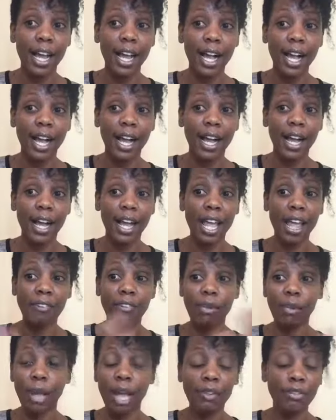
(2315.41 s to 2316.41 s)
uh,
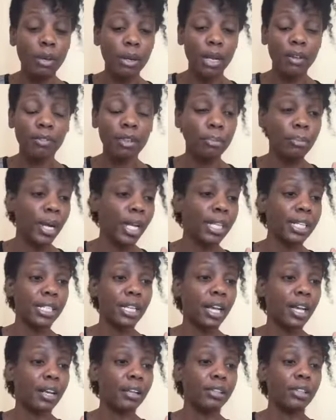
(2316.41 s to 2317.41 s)
every every
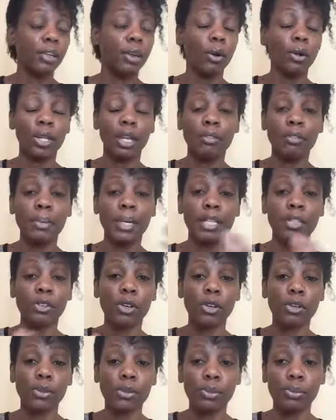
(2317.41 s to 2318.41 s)
everybody's you know everybody's
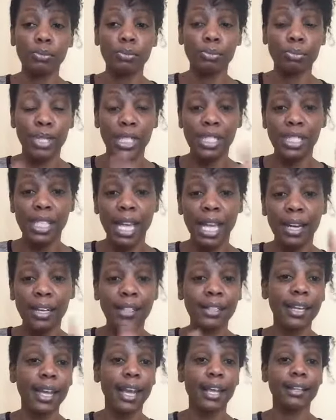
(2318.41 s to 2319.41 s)
going to be
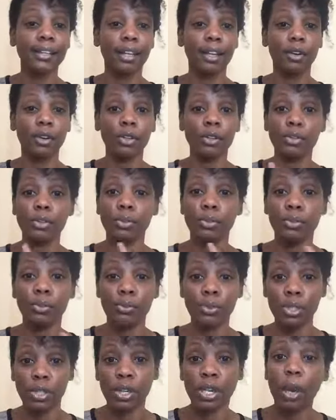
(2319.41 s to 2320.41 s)
scared and they're going to
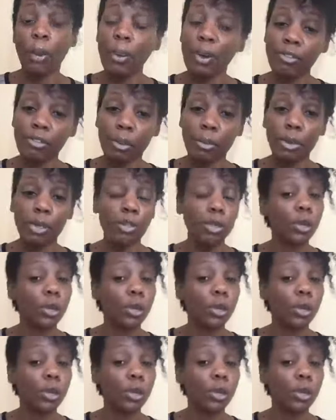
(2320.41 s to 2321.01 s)
turn away from you.